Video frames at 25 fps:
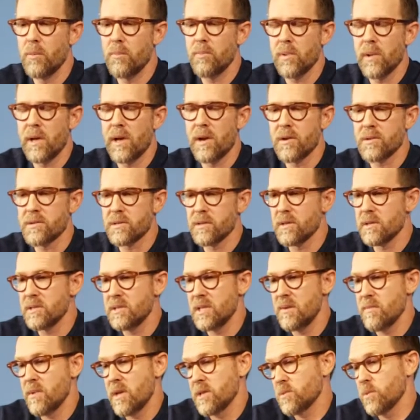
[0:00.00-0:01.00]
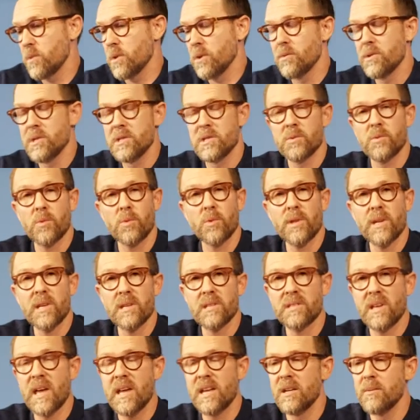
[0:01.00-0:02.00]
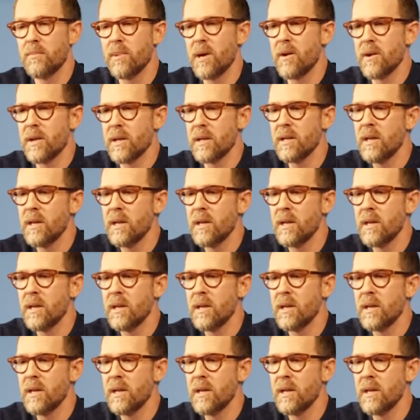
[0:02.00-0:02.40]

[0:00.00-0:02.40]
players on the team. That's one of the reasons we're really excited about it.